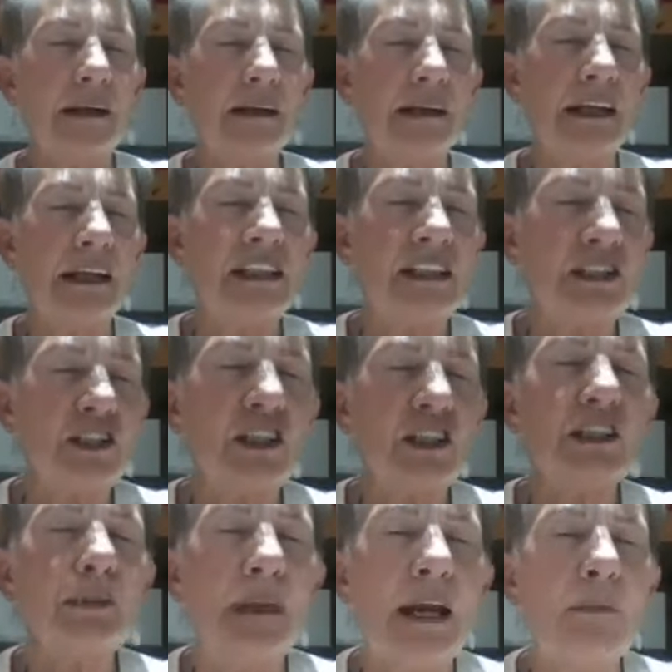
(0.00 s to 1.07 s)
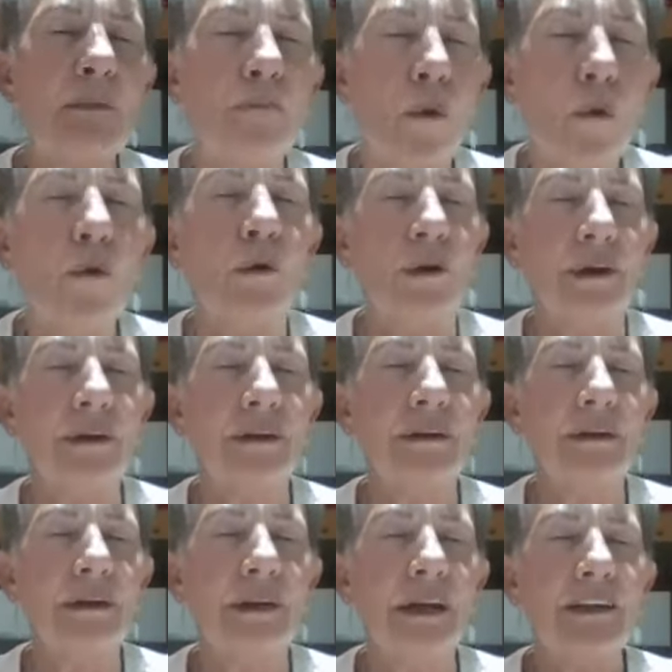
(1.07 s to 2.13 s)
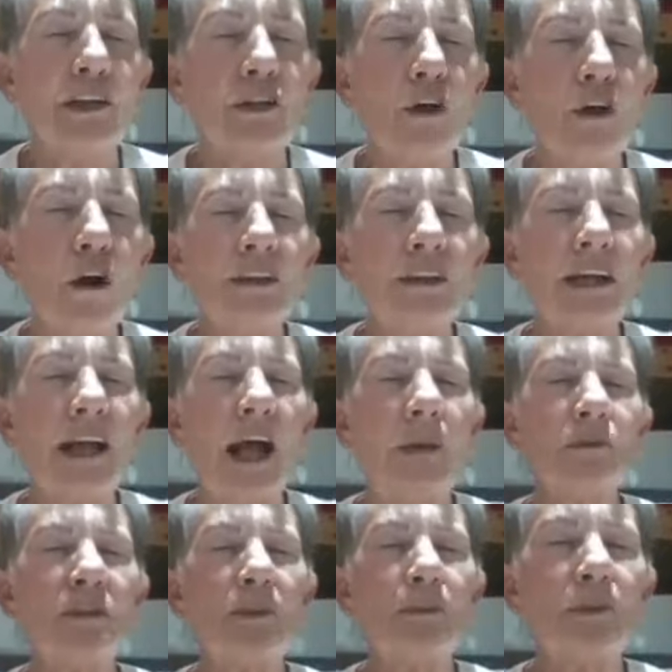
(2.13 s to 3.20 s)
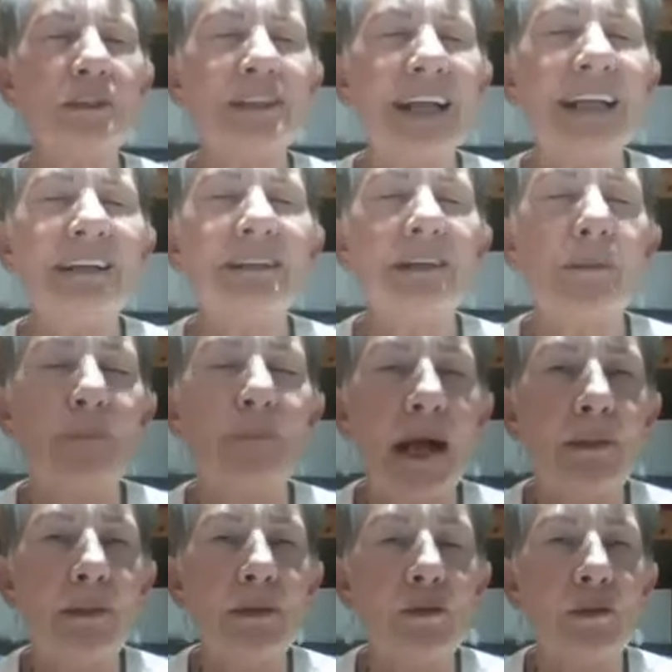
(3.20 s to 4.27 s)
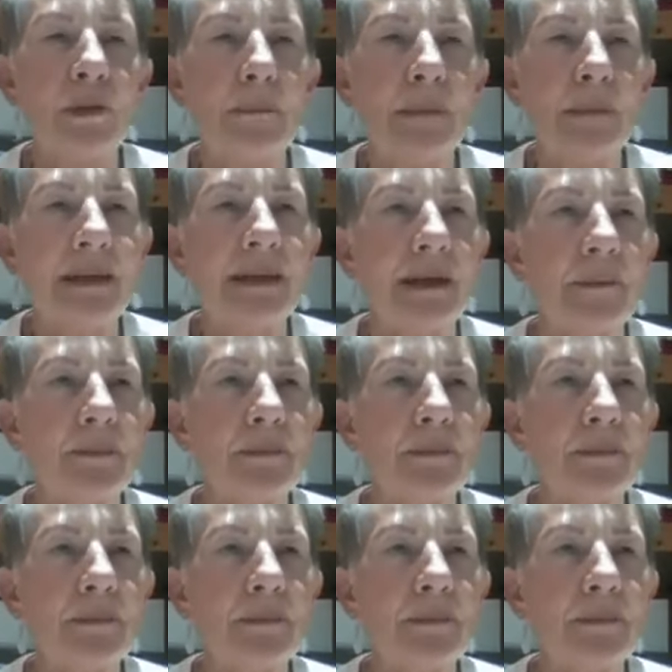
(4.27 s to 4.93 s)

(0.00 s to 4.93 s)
is just being born, the doctor comes and presents the baby to the mother.